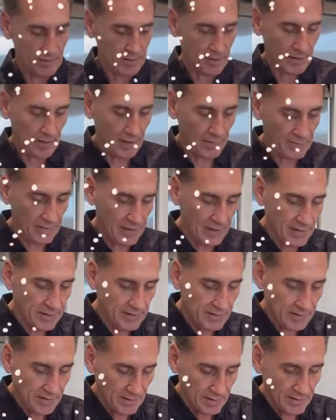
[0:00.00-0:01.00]
And then
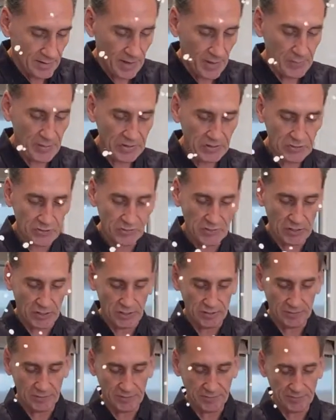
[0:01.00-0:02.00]
a pinch of salt.
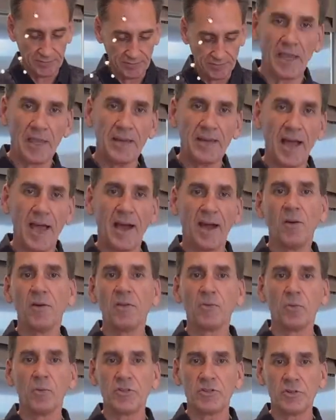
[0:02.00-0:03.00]
Now
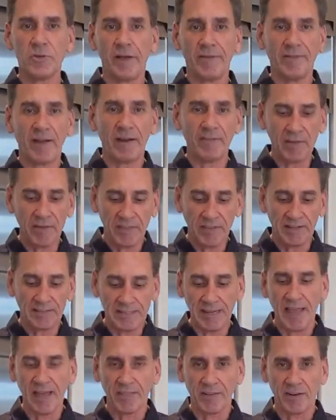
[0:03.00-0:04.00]
is once you have everything
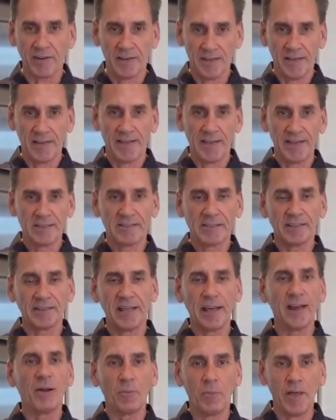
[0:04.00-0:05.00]
together is to
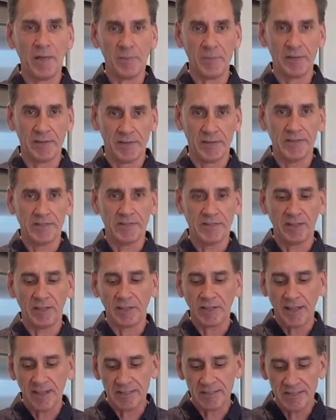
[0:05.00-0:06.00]
let it whip till
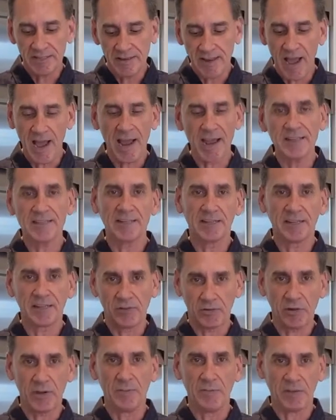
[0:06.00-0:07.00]
it gets nice and
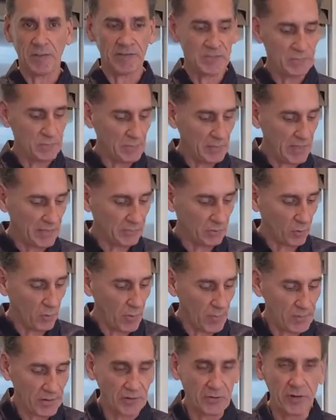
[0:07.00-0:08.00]
creamy and let the
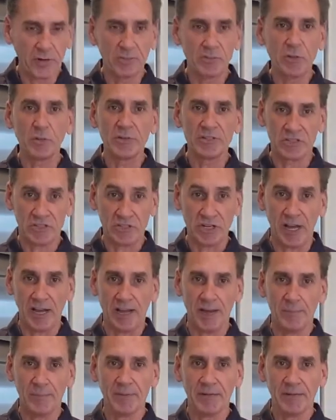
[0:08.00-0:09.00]
whipping cream do its
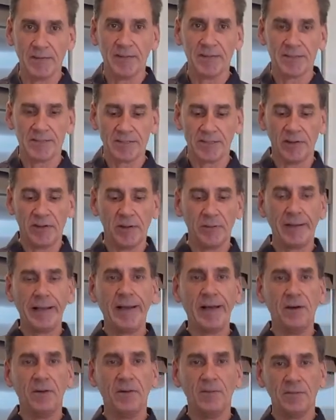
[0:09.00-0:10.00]
job. So here we
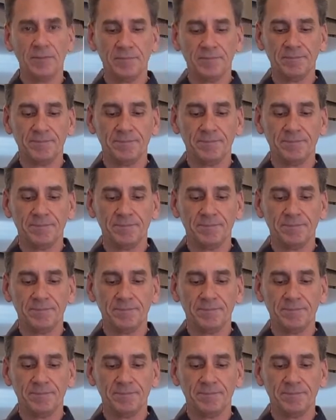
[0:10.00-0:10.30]
go.